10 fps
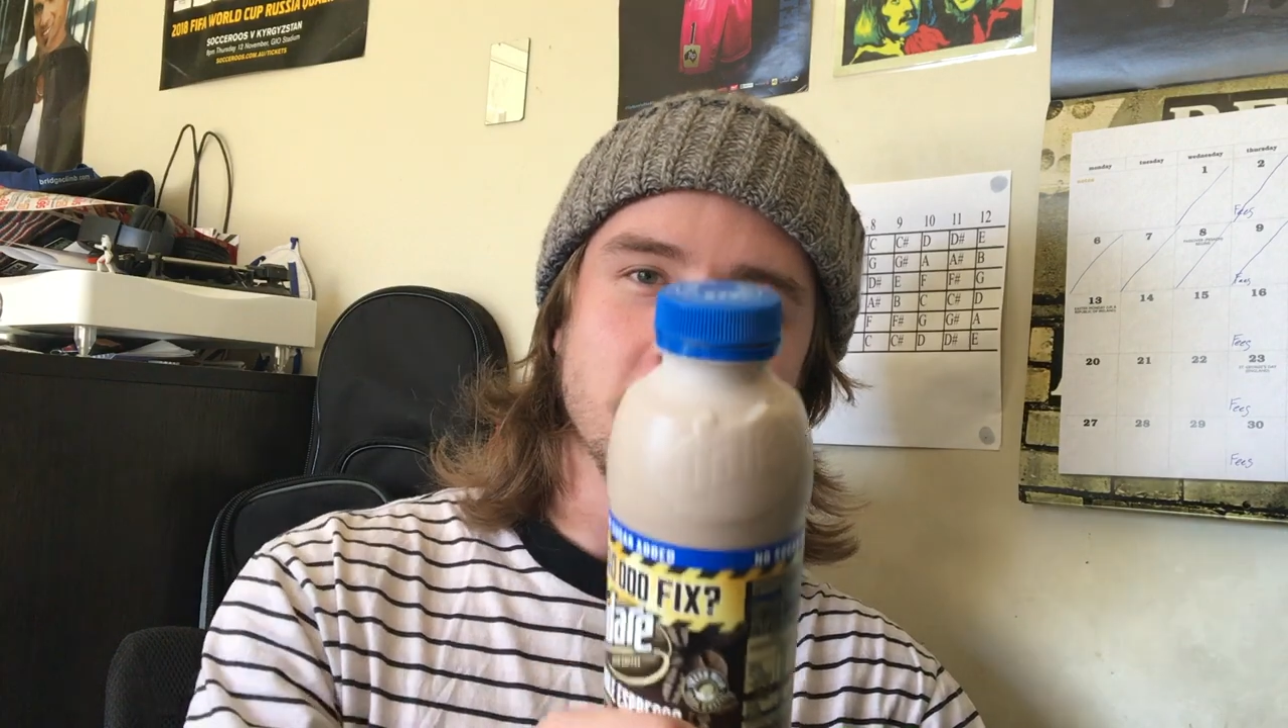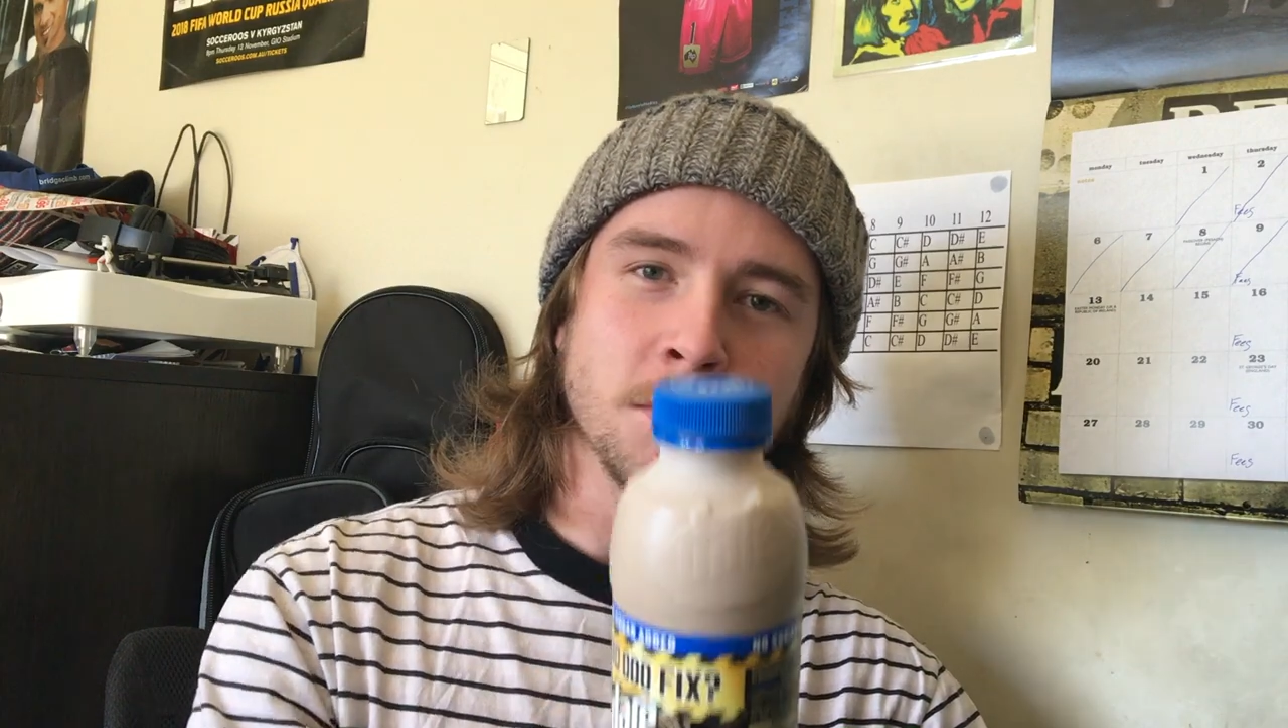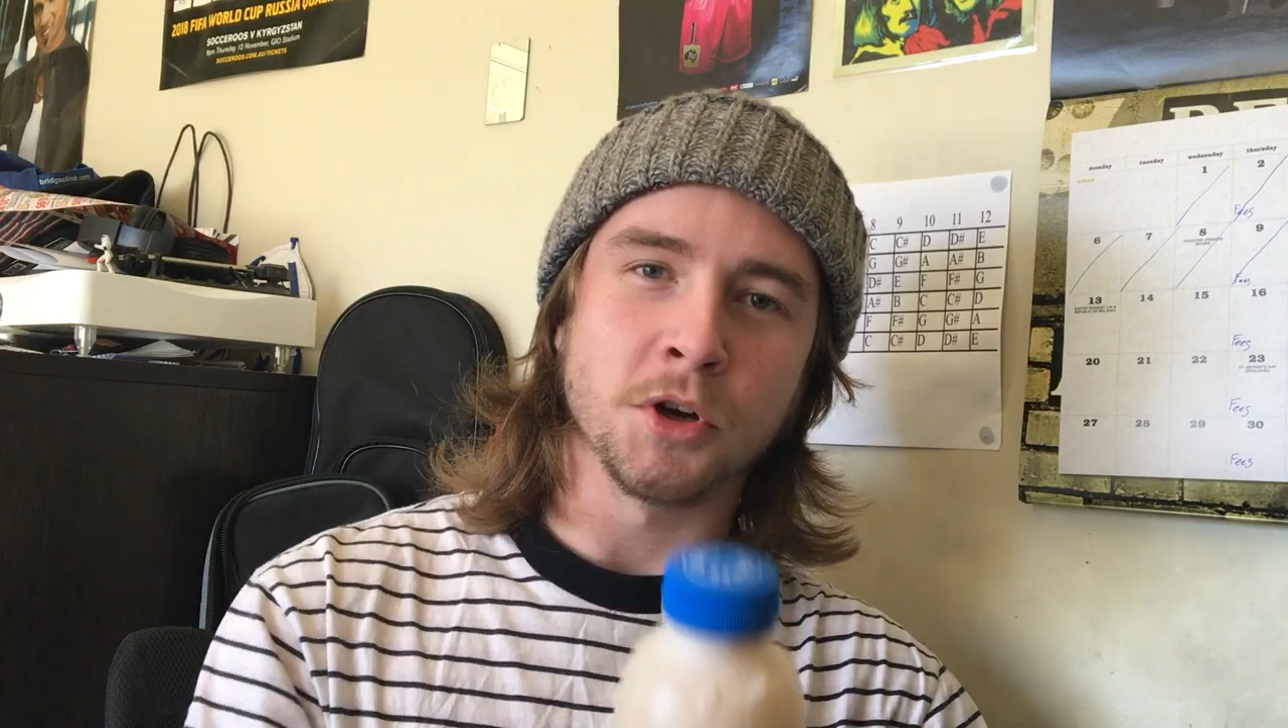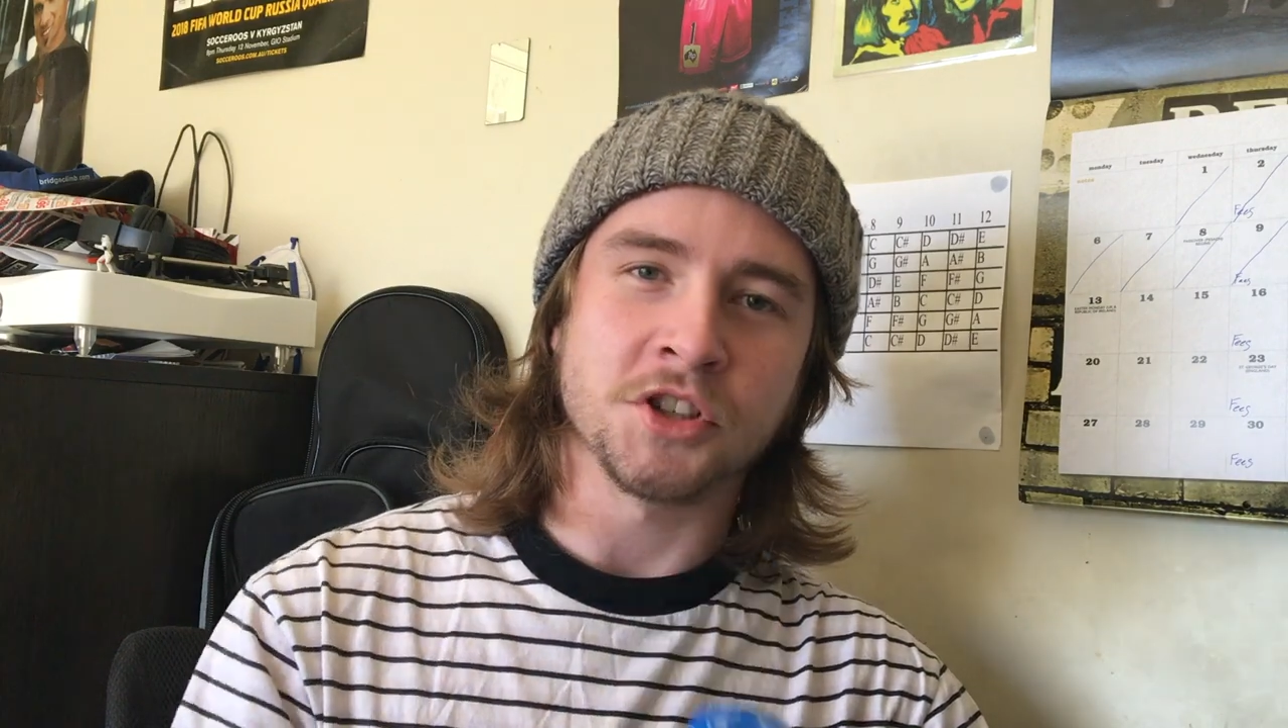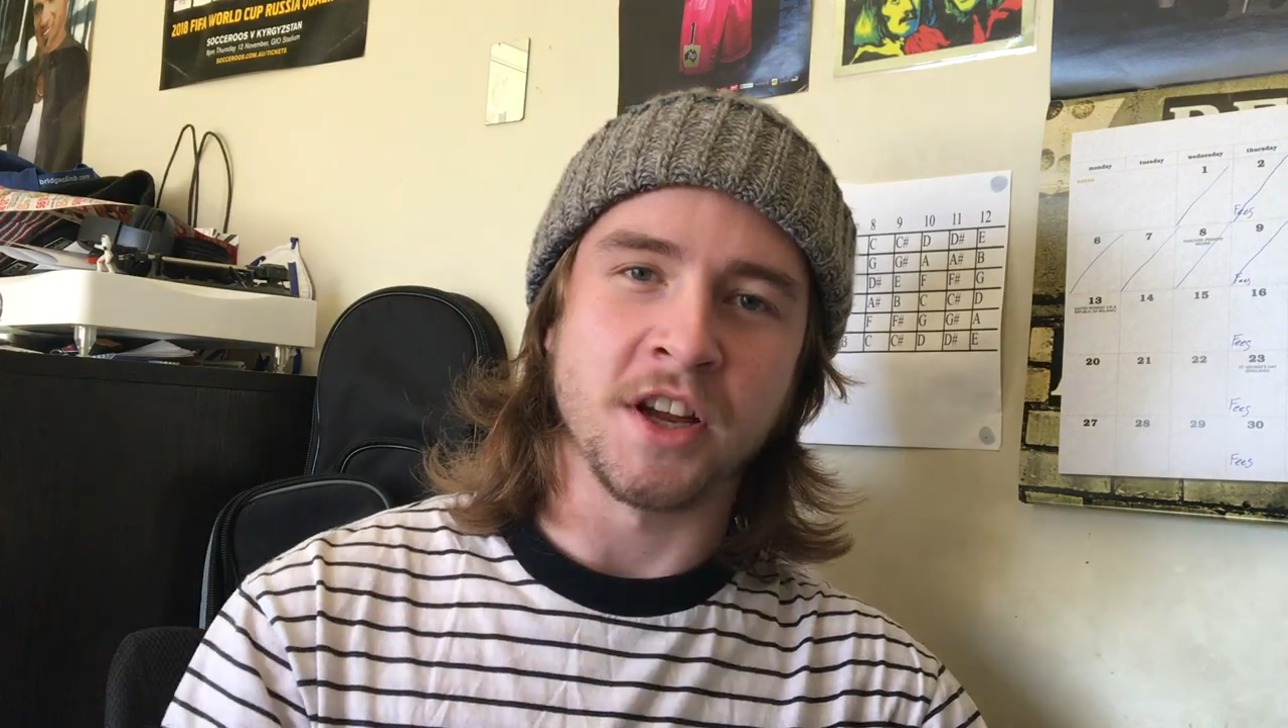
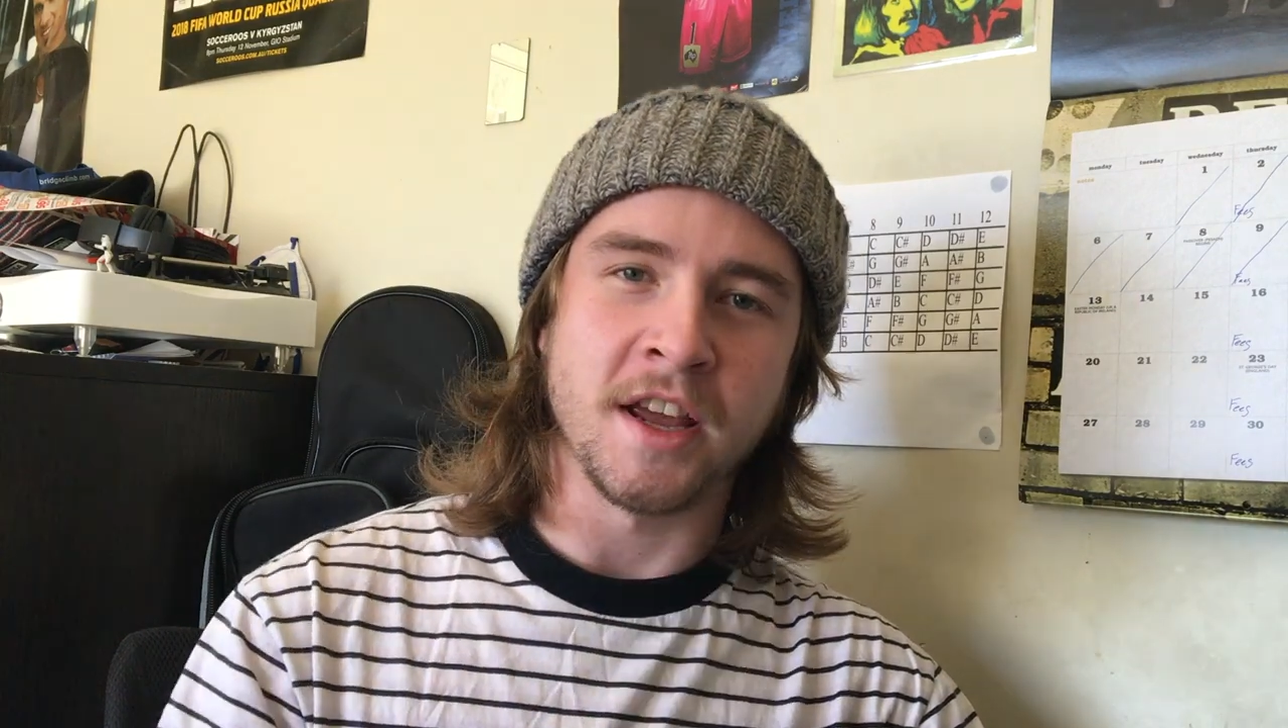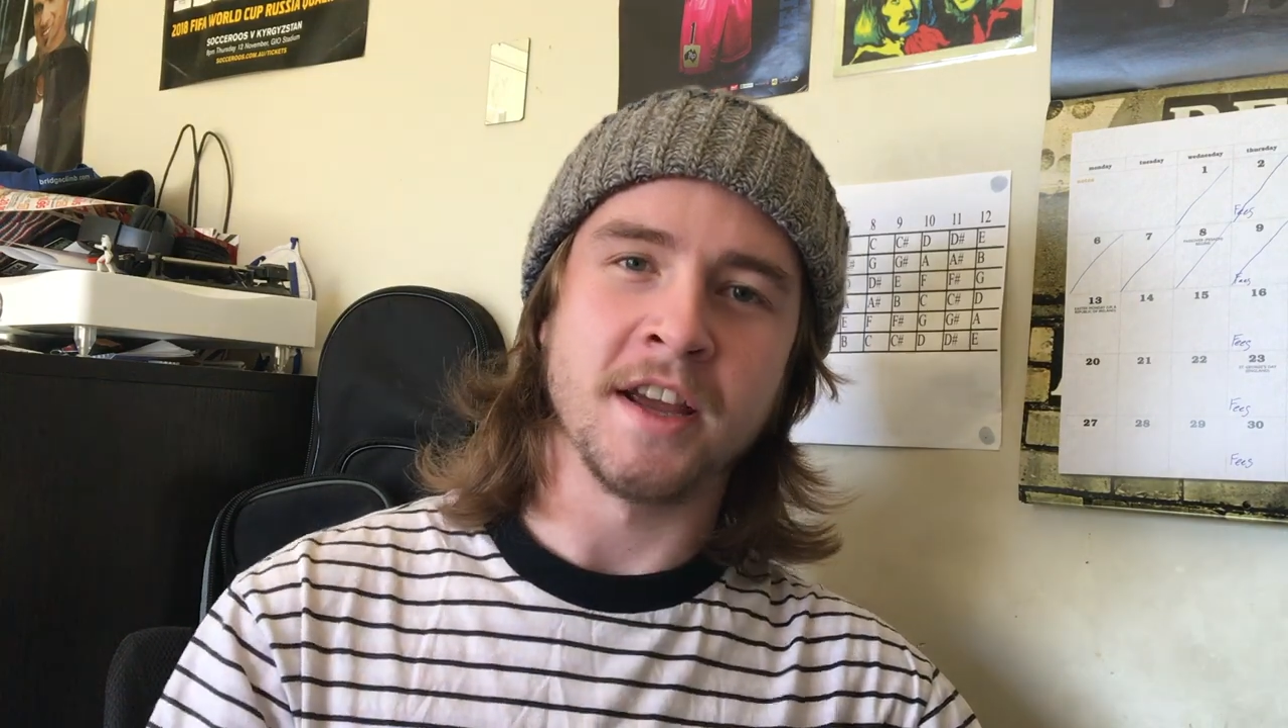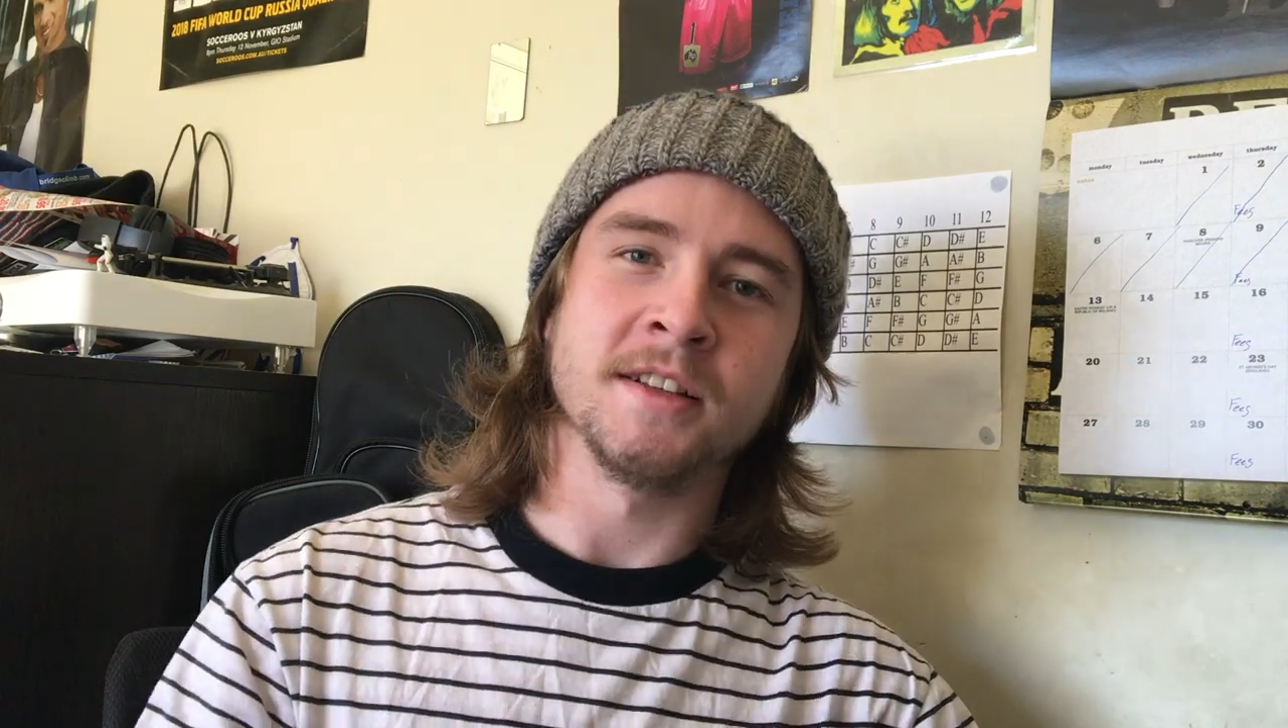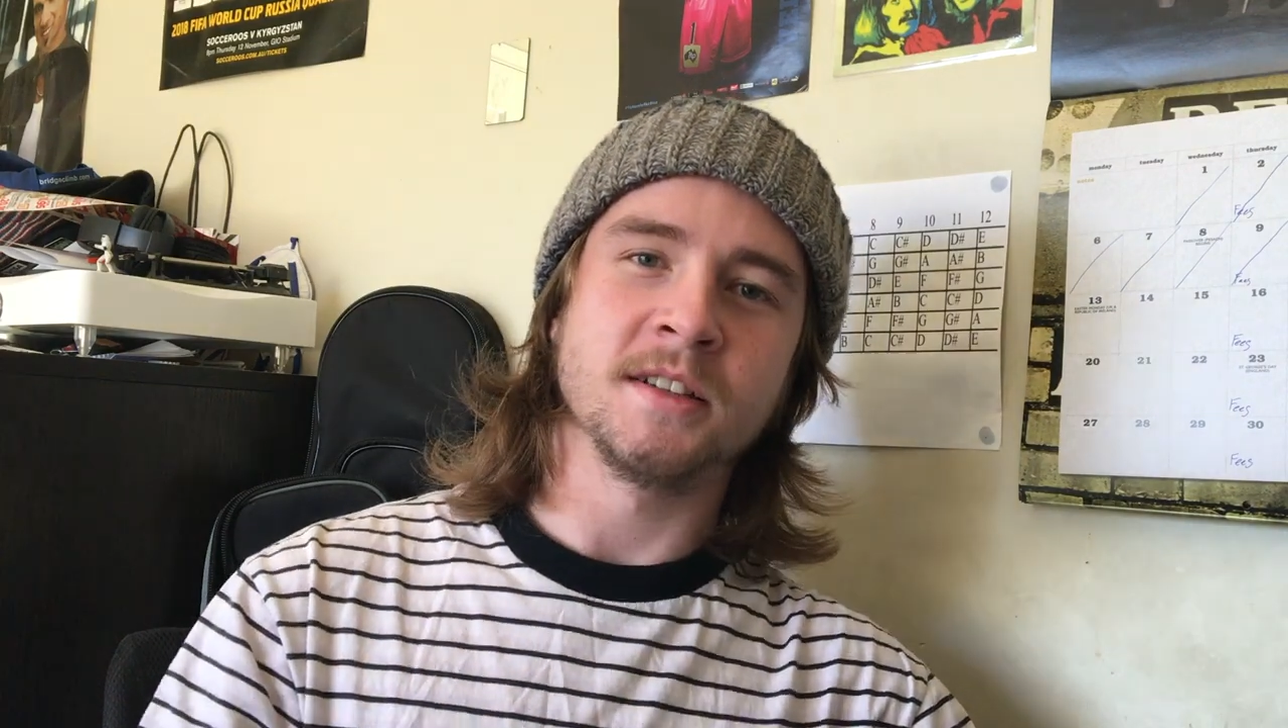wash your hands,